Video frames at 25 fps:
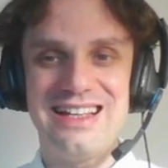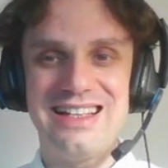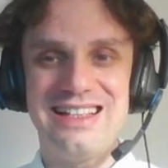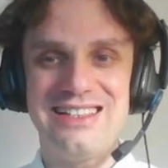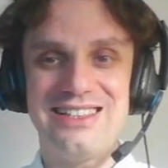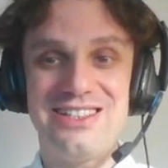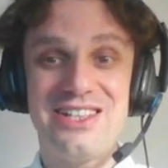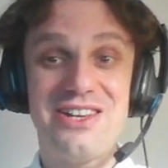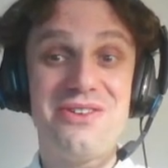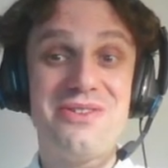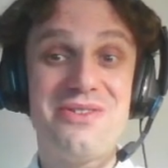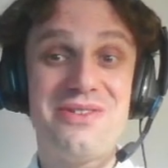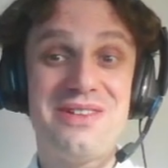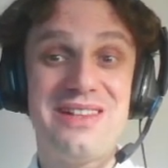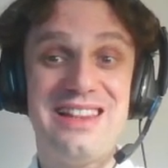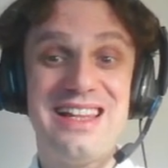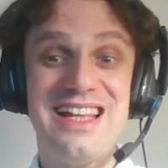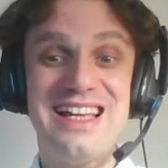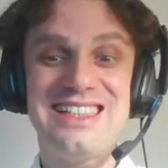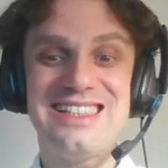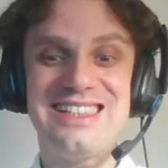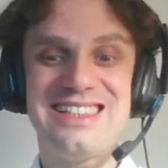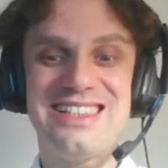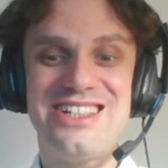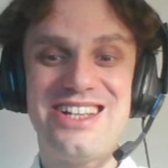So
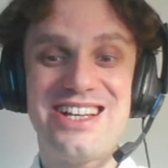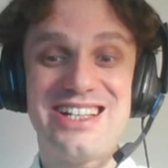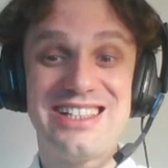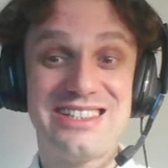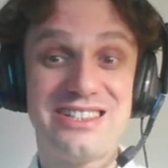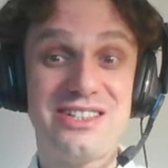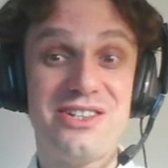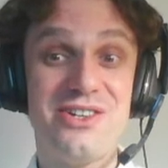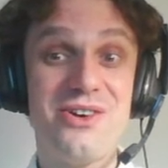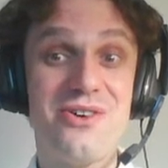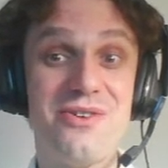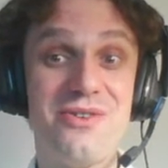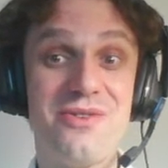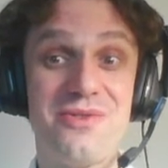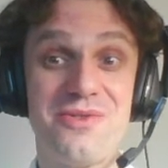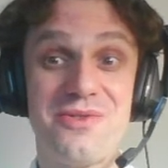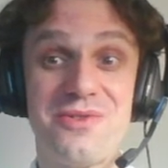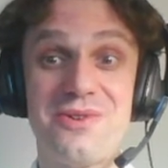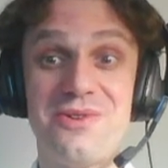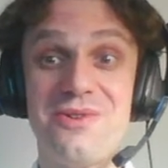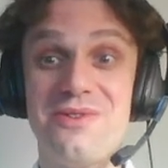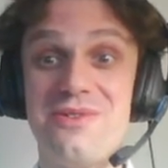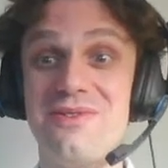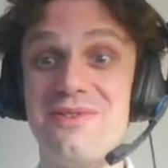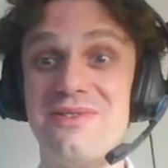let's just go
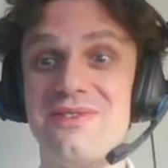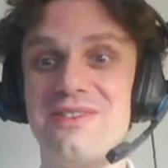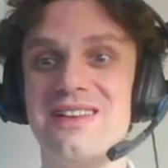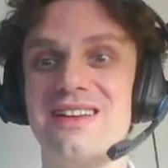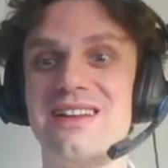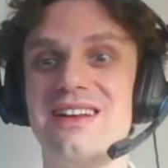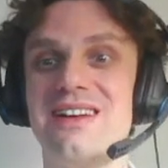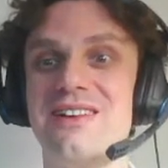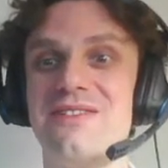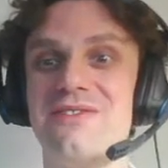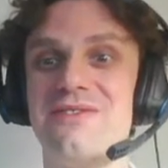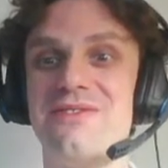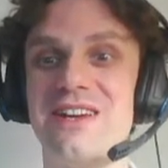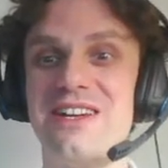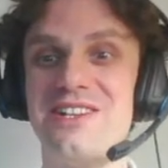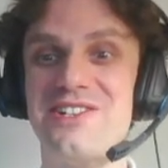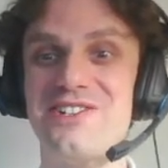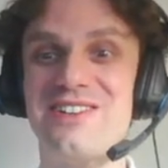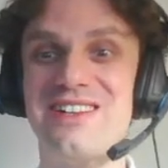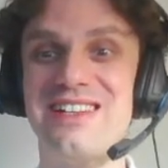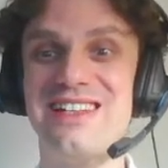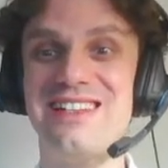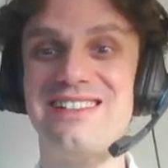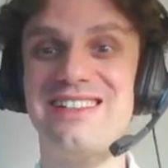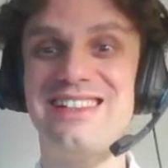through
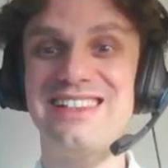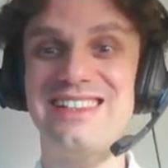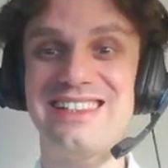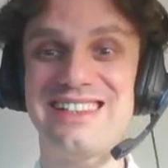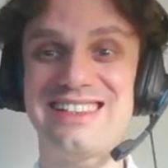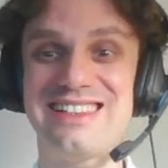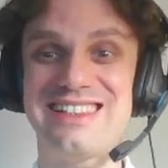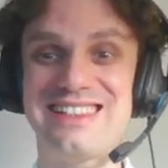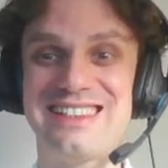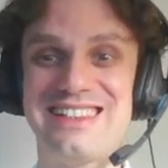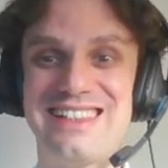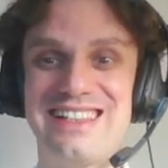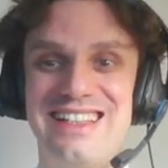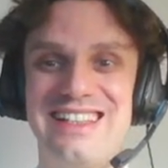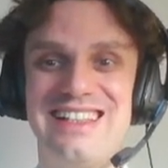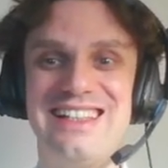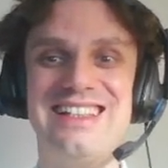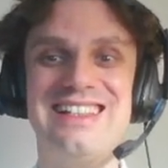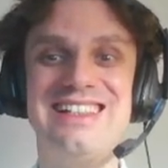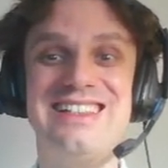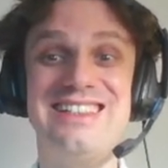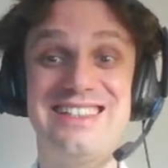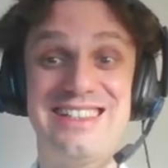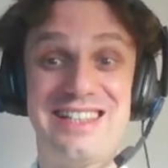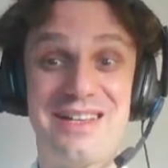factor analysis
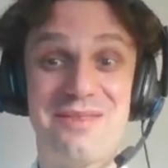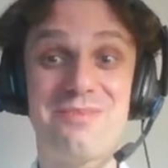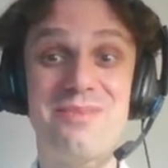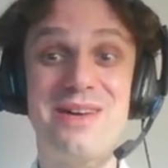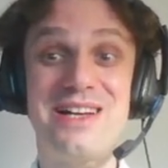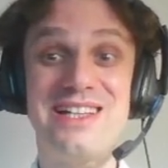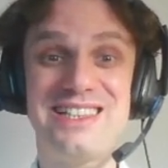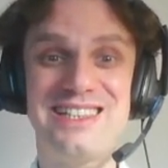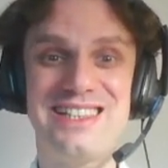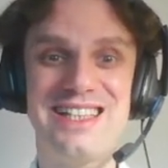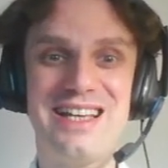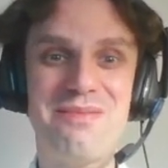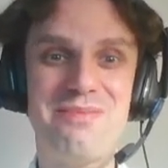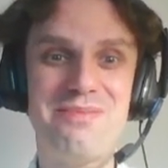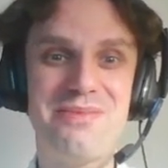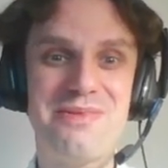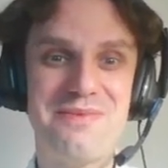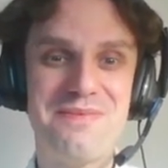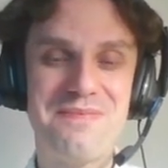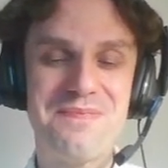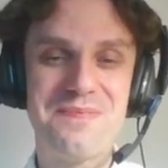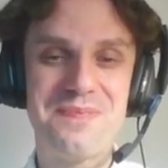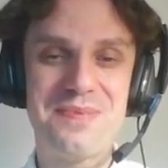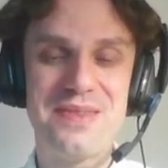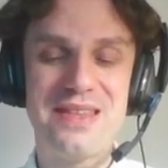step by step
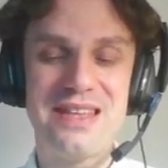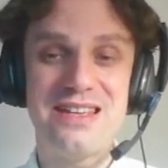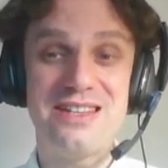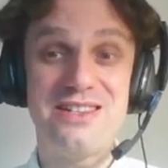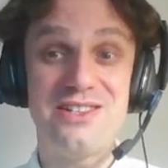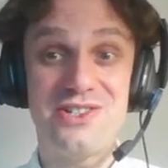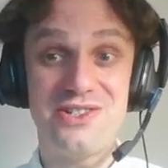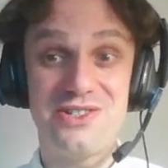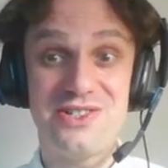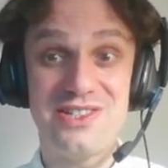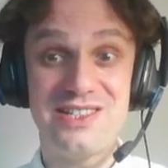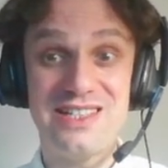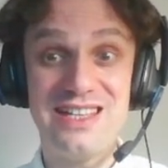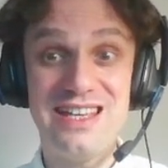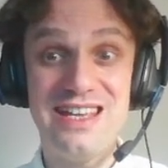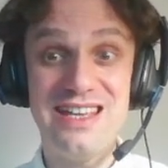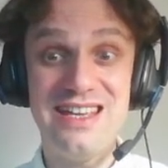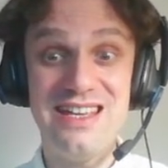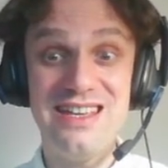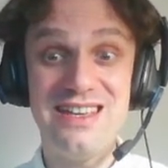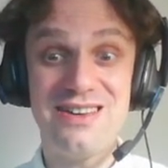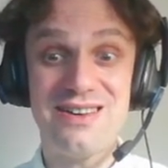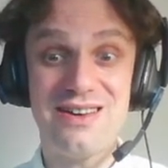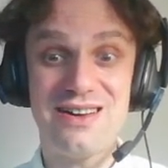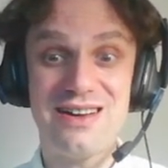to
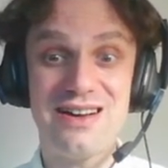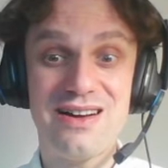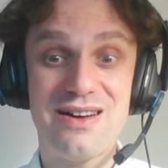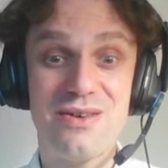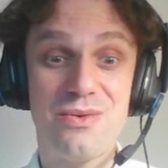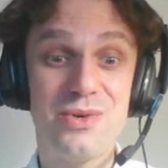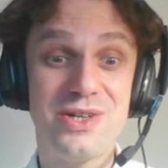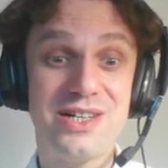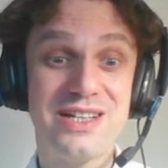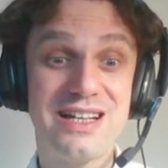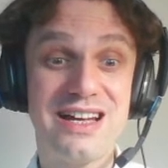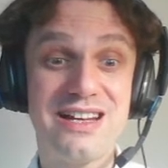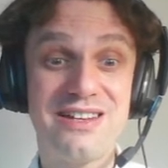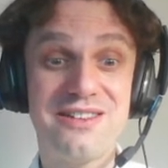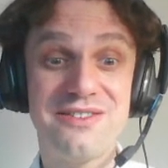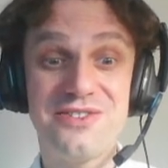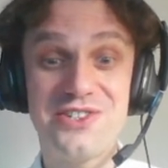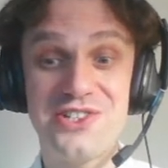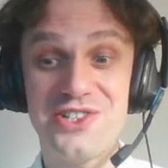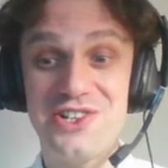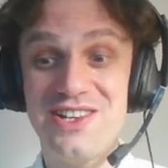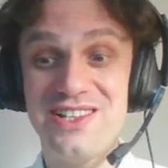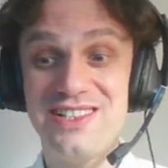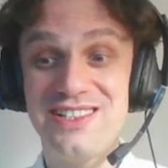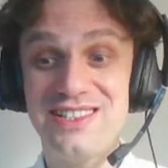see what kind of
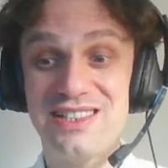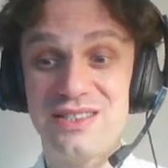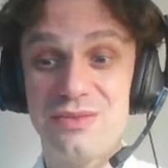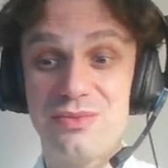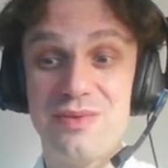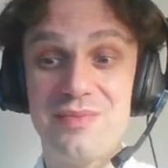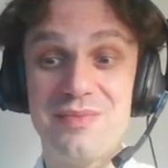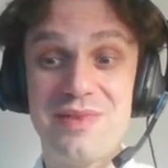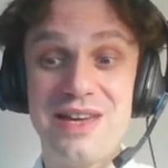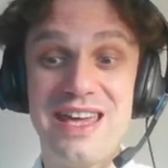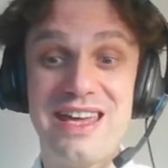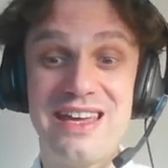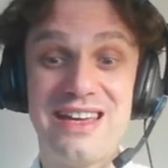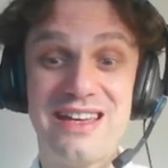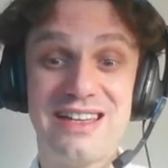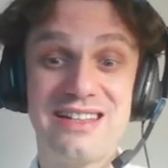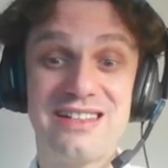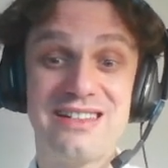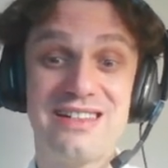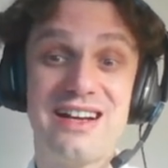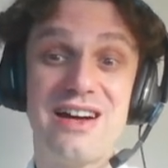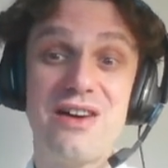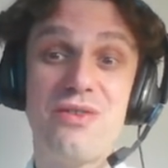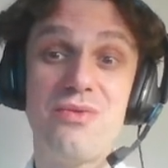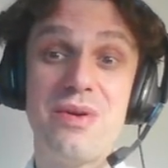choices we make and
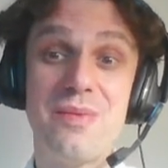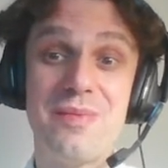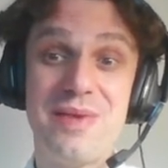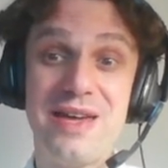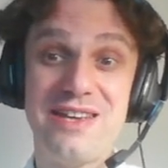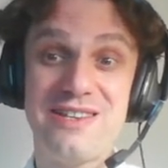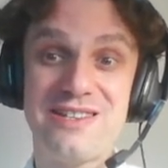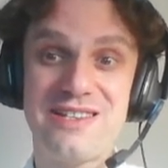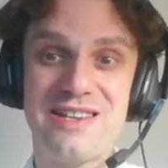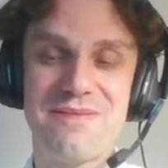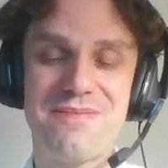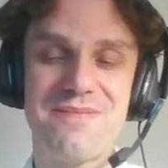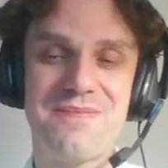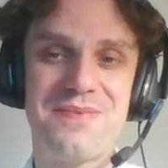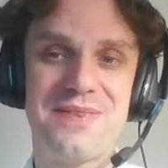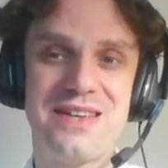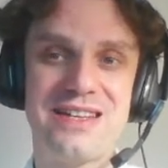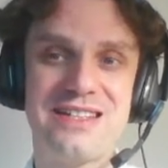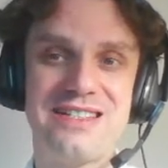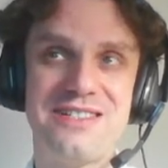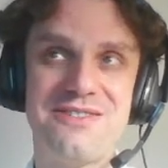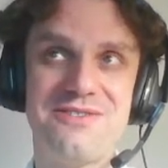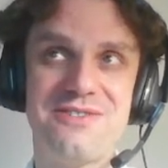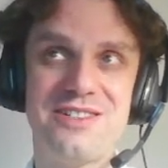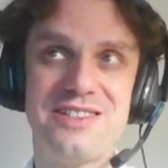how we make them
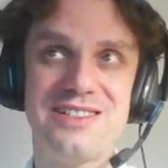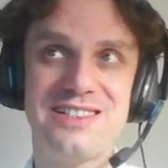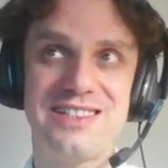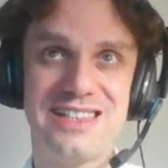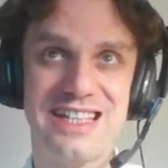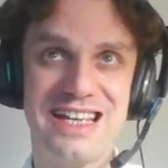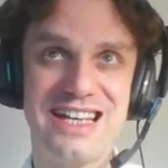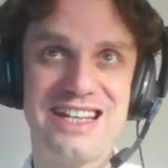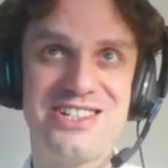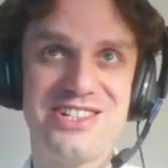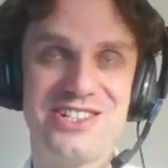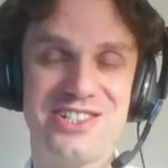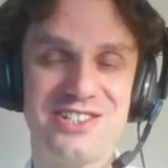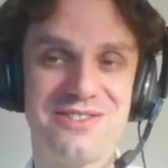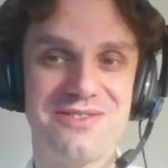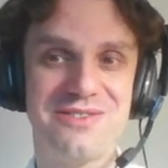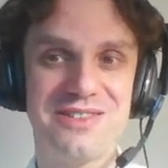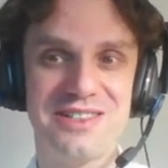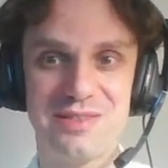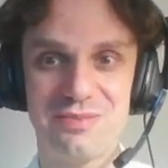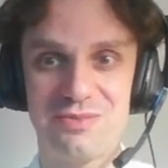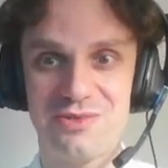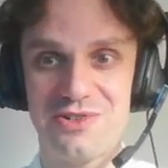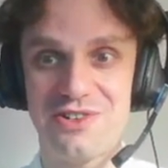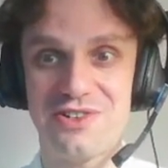at different stages of
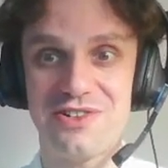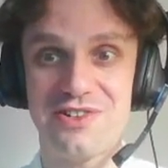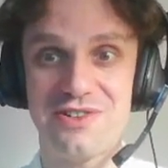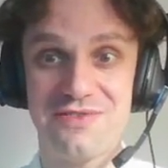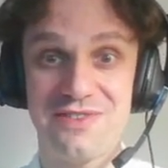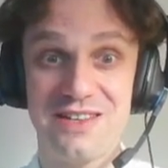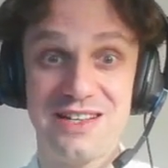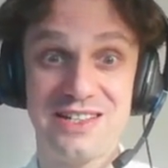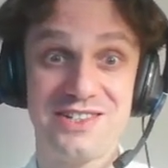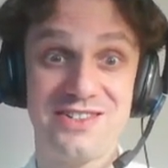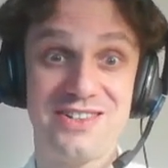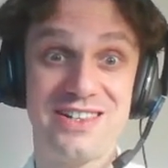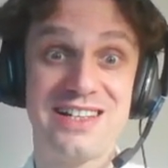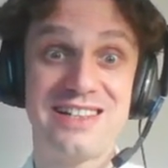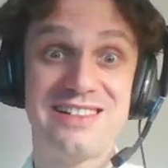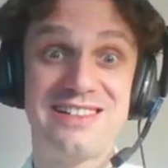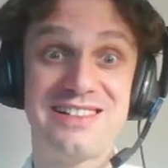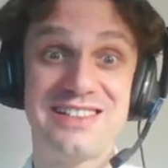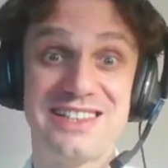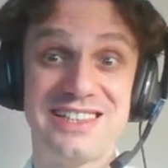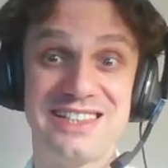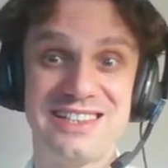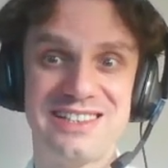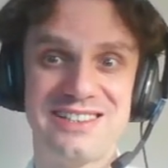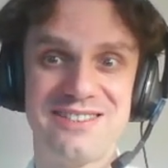exploratory factor
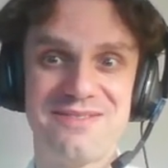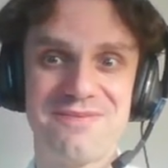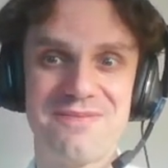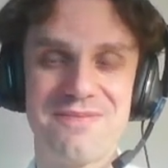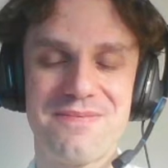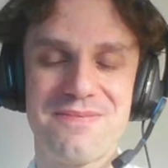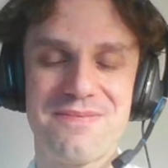analysis.